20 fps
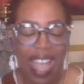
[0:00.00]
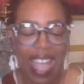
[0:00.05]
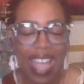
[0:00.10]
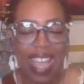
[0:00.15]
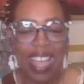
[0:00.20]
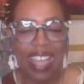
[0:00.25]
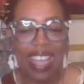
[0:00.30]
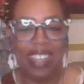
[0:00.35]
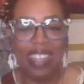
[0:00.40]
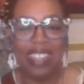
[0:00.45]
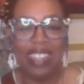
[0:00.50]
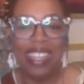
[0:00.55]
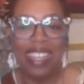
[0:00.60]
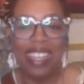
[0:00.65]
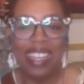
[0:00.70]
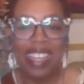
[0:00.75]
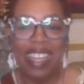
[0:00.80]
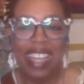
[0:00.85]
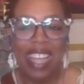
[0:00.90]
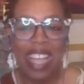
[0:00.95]

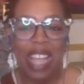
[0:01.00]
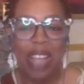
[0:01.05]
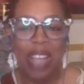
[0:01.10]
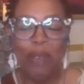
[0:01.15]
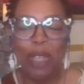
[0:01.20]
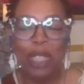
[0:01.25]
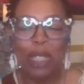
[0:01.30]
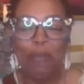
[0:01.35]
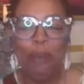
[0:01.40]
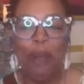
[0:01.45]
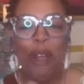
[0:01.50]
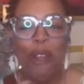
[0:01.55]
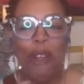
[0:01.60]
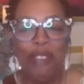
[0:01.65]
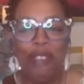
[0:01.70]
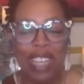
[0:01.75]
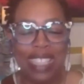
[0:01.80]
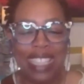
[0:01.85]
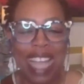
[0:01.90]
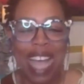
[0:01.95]
And it was
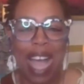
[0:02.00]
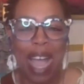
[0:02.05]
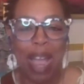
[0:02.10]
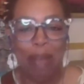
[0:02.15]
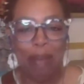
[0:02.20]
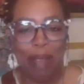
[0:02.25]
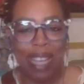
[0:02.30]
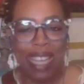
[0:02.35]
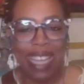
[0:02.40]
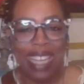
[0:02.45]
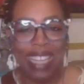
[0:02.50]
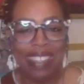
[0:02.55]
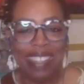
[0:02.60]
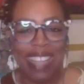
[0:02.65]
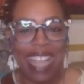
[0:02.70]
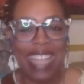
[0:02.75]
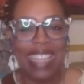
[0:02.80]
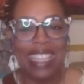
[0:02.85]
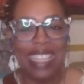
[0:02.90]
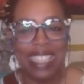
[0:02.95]
perfect
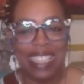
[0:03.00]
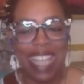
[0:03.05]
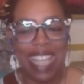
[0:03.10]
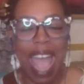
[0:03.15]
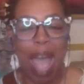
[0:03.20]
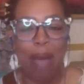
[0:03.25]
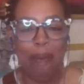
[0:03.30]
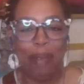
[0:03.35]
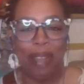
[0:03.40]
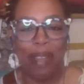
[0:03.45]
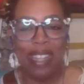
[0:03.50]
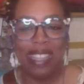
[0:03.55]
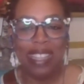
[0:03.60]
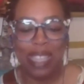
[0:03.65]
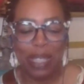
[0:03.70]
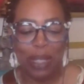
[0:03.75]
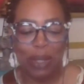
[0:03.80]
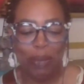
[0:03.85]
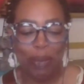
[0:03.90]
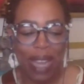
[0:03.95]
timing that this happened
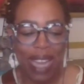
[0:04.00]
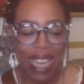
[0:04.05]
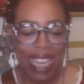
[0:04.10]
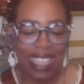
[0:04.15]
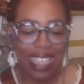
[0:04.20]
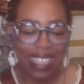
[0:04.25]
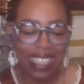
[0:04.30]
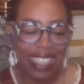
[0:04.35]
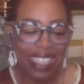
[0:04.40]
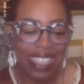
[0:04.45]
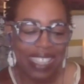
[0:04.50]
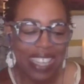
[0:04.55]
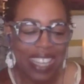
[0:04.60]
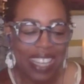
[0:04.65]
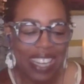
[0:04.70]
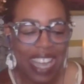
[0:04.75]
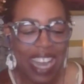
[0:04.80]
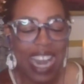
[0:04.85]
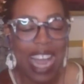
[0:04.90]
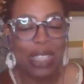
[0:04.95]
this week.
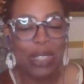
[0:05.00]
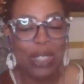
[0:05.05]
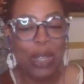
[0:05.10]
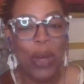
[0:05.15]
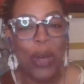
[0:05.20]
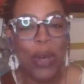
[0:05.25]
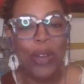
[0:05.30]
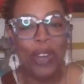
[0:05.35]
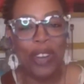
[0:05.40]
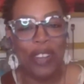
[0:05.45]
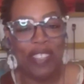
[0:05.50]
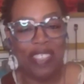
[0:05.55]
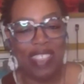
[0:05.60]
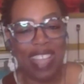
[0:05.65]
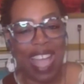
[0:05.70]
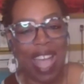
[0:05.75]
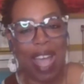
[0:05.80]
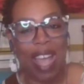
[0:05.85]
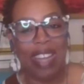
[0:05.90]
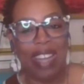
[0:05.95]
And I told her
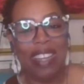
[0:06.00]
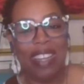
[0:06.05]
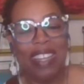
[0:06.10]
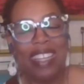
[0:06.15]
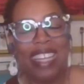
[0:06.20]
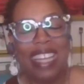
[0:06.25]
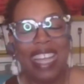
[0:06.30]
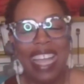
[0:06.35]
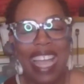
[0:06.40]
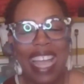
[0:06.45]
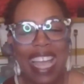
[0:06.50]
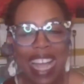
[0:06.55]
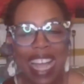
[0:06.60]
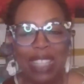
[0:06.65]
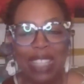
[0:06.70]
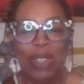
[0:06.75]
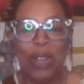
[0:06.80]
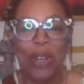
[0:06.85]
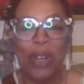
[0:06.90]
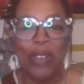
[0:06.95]
that, and
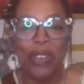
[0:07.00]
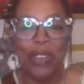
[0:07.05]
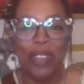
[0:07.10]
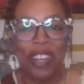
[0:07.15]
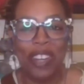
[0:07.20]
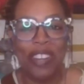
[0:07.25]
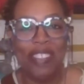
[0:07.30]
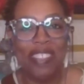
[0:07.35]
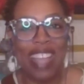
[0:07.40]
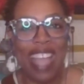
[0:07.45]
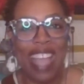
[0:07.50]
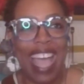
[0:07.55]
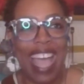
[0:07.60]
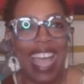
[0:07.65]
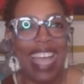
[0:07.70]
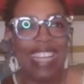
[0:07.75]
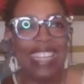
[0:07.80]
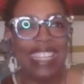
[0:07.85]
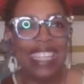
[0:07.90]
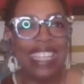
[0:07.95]
I told her
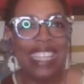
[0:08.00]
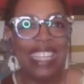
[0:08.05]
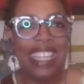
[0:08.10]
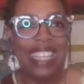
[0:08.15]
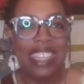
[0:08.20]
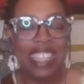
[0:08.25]
that